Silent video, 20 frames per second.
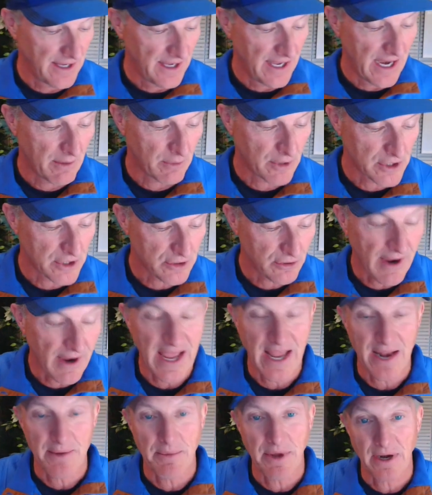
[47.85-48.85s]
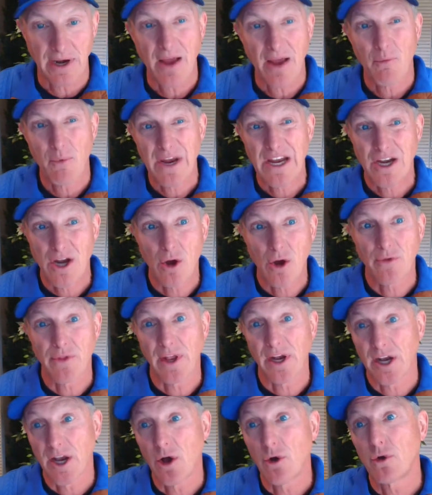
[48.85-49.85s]
And we're trying, but and we know the
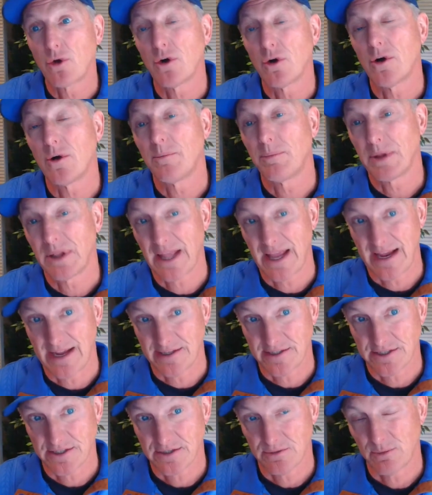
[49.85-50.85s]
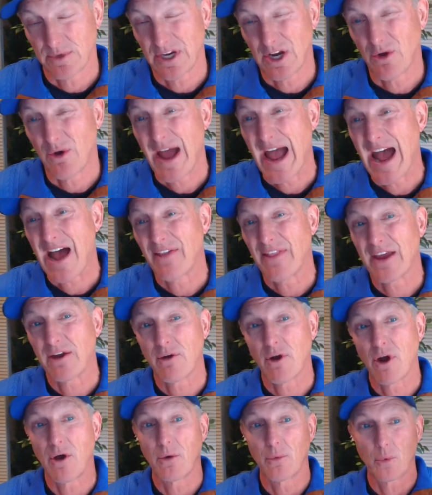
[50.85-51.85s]
local plants. We know how they
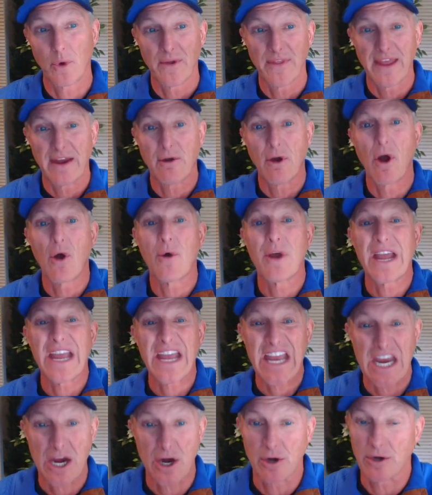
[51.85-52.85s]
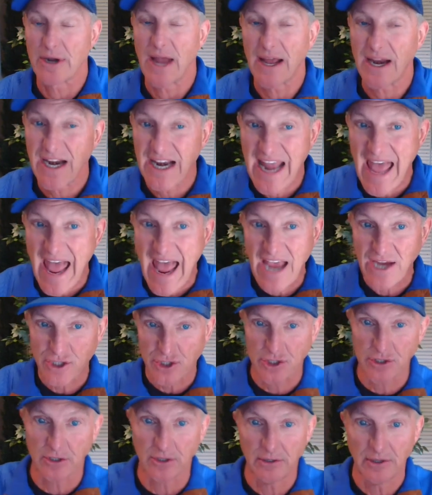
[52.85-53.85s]
grow and where they grow here. Not a
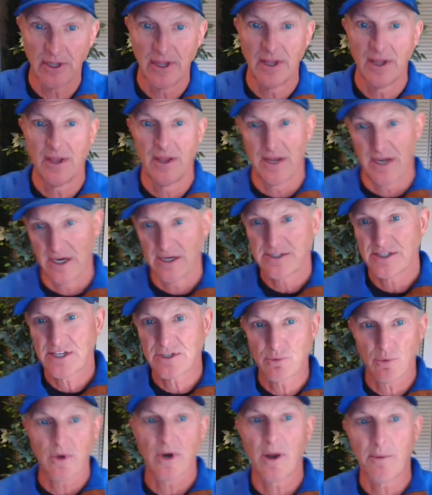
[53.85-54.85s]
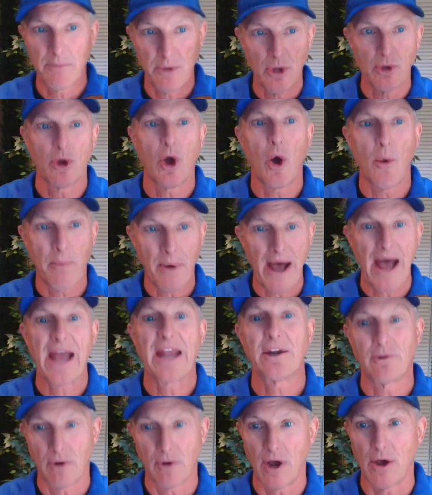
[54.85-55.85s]
national. This is where a mugo
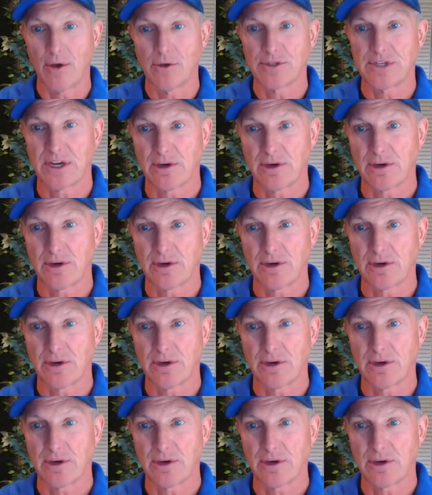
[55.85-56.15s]
pine grows.